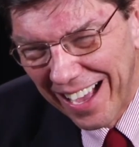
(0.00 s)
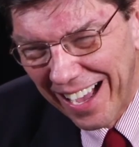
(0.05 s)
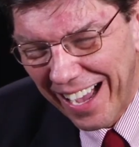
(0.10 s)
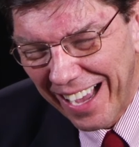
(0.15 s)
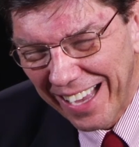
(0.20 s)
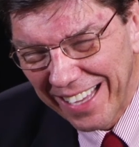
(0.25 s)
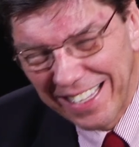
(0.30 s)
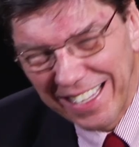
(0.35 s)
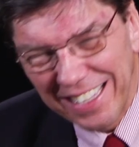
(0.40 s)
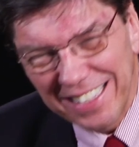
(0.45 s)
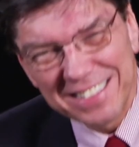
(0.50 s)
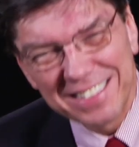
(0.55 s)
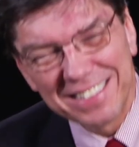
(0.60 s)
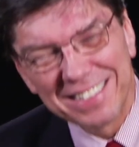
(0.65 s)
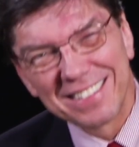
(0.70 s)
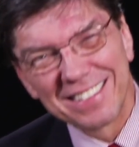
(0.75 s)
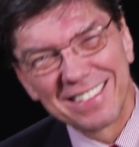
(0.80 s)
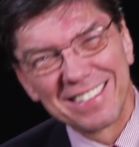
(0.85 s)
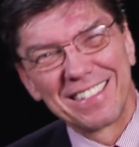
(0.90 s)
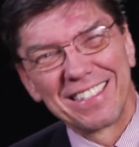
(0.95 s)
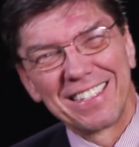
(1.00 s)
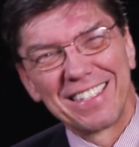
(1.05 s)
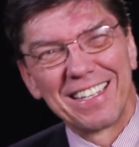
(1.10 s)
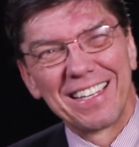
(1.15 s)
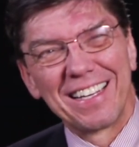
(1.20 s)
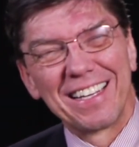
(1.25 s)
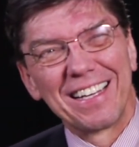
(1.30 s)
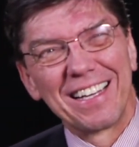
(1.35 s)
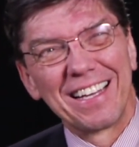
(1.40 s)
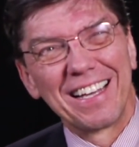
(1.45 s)
I guess,
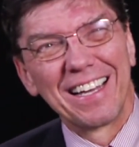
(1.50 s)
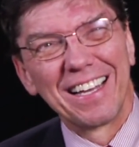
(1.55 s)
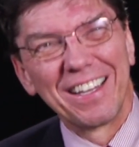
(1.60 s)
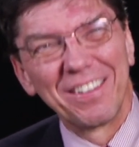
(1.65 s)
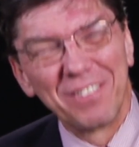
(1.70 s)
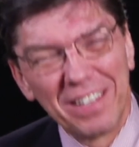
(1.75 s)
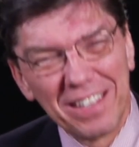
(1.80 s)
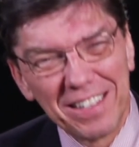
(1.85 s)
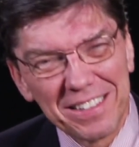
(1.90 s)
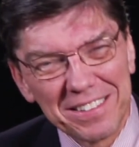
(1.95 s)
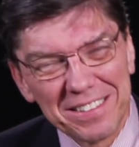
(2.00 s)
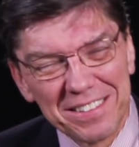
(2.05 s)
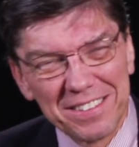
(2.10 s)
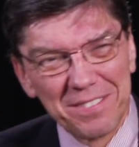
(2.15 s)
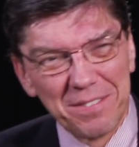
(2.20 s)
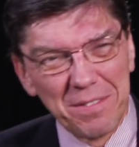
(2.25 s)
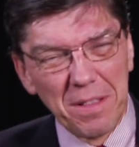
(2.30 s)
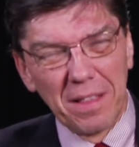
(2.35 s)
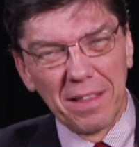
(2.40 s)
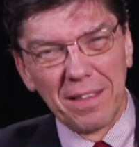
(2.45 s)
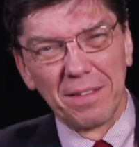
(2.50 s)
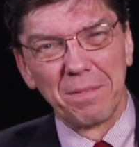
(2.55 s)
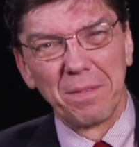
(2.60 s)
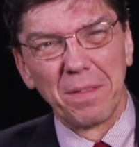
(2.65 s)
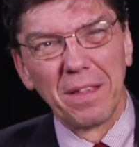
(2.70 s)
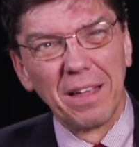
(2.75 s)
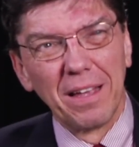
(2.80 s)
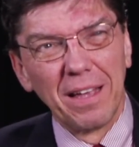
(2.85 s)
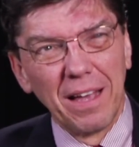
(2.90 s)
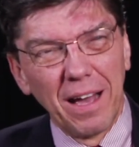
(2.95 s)

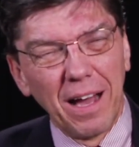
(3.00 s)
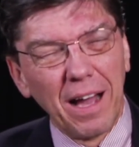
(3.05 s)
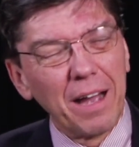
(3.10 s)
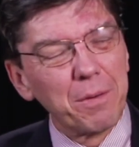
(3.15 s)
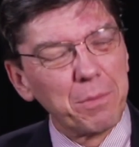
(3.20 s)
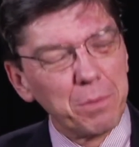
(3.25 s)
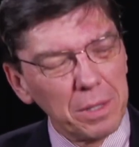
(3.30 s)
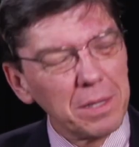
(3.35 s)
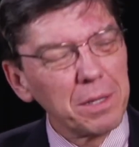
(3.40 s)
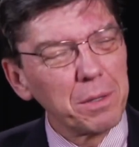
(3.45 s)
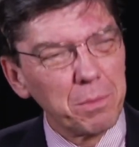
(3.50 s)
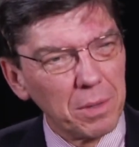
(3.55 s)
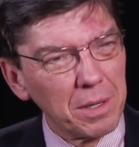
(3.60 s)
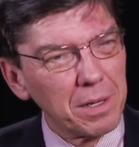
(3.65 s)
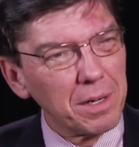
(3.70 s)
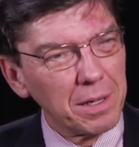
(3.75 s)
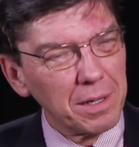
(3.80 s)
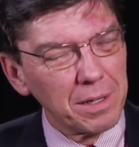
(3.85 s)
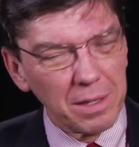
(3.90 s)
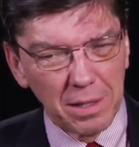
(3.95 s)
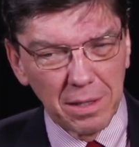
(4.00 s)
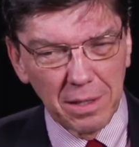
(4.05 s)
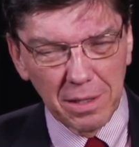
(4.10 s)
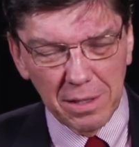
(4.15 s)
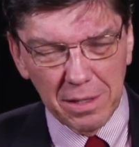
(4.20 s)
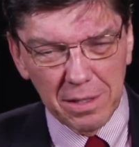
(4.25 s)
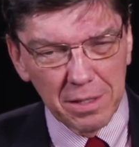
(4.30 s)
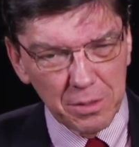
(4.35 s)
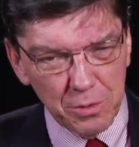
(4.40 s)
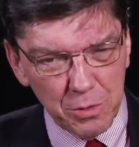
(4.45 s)
I really want to
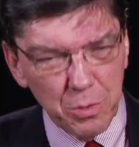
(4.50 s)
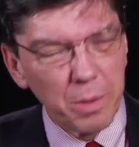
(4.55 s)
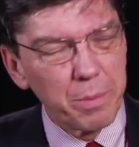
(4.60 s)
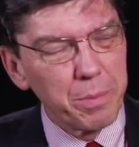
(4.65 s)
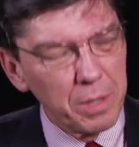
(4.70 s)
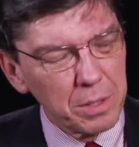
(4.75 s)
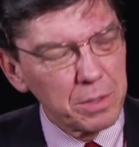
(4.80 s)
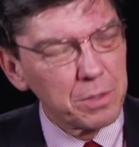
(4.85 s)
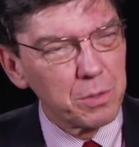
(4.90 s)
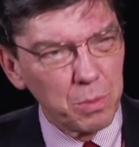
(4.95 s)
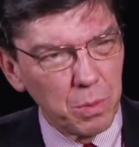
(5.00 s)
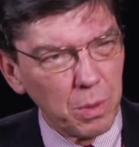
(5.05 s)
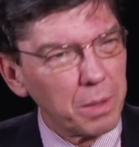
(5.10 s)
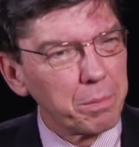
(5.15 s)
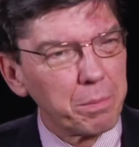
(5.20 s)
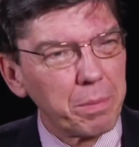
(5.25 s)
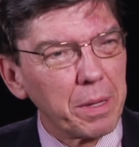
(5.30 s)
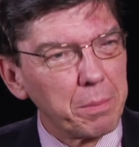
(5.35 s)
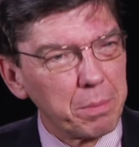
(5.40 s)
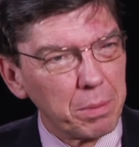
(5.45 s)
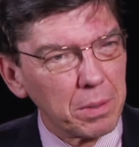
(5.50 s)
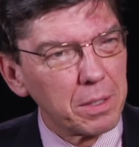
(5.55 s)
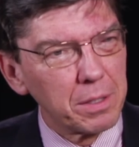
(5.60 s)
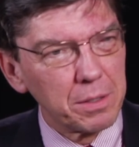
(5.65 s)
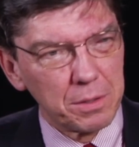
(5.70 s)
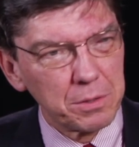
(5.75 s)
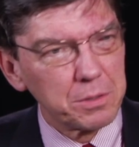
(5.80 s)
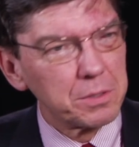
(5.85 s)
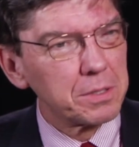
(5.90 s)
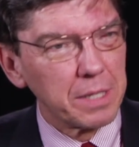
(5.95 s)
contribute to what people
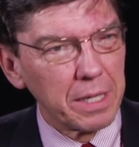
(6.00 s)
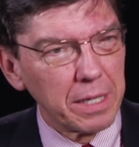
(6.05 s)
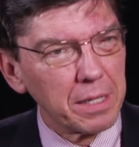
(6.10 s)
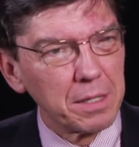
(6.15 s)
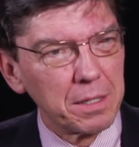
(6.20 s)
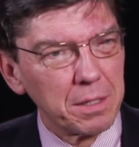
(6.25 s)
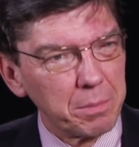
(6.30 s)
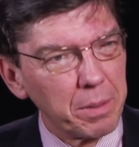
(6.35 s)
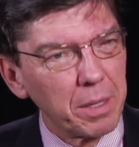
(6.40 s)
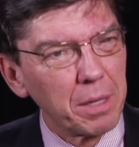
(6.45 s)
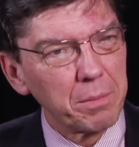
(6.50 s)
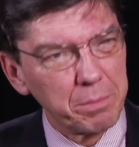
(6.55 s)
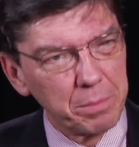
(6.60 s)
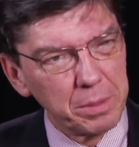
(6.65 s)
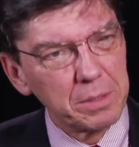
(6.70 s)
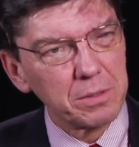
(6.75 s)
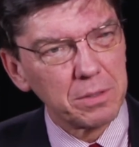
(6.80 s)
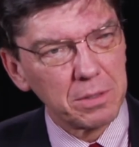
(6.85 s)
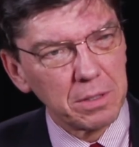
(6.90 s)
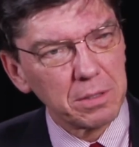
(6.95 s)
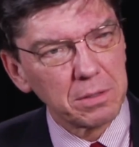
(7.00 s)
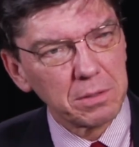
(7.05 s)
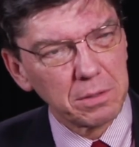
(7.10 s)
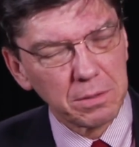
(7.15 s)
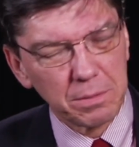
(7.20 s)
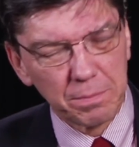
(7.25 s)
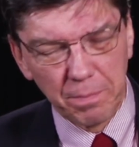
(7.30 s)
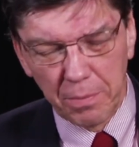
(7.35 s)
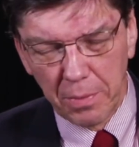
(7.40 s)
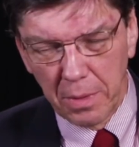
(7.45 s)
understand about business.